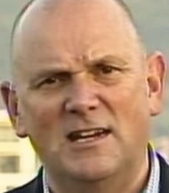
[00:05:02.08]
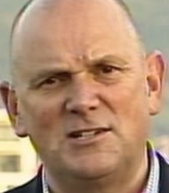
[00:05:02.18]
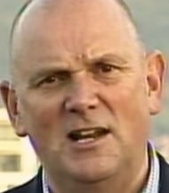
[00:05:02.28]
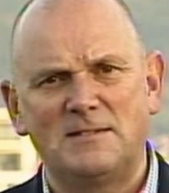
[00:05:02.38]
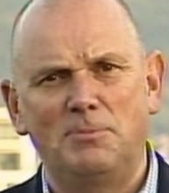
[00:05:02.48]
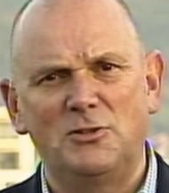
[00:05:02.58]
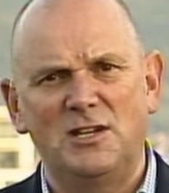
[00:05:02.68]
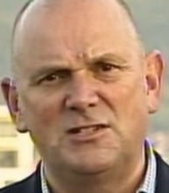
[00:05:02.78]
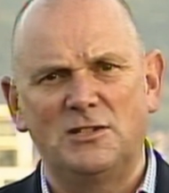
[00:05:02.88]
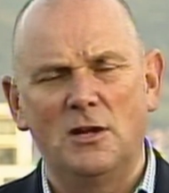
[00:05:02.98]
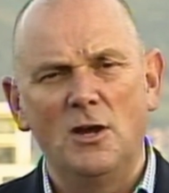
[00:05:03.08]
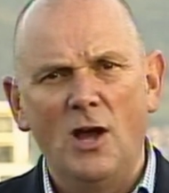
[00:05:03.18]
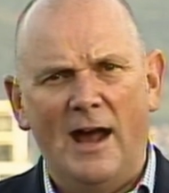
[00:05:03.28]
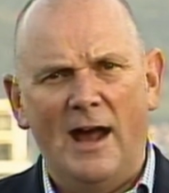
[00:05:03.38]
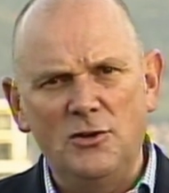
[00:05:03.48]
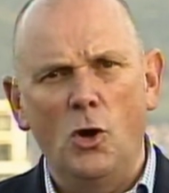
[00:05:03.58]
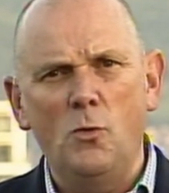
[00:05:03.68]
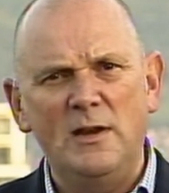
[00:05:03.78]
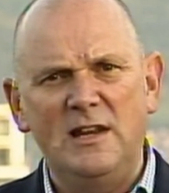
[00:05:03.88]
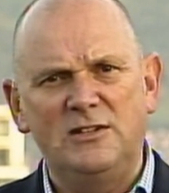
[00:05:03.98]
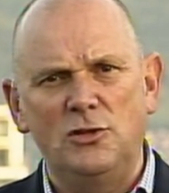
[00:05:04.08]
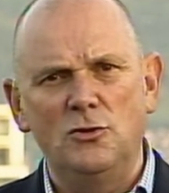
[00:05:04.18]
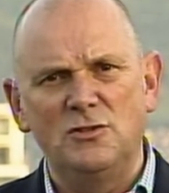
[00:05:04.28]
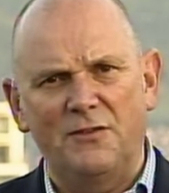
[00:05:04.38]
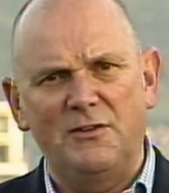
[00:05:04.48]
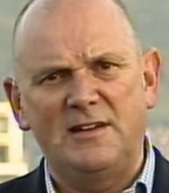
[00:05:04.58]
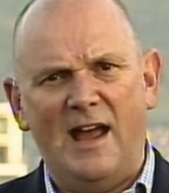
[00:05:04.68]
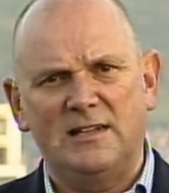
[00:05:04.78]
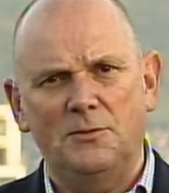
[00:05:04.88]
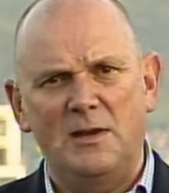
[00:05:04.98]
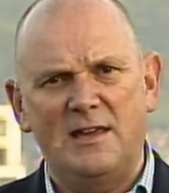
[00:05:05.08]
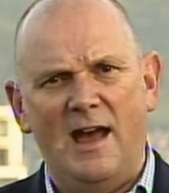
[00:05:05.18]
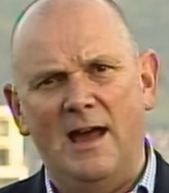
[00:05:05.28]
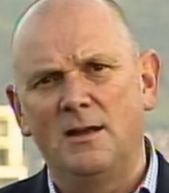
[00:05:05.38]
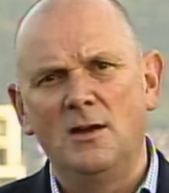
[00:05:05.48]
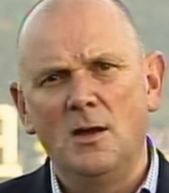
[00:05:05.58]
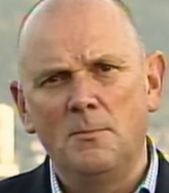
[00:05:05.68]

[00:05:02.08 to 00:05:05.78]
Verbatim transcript: sexual exploitation and I know we need to use every tactic we can,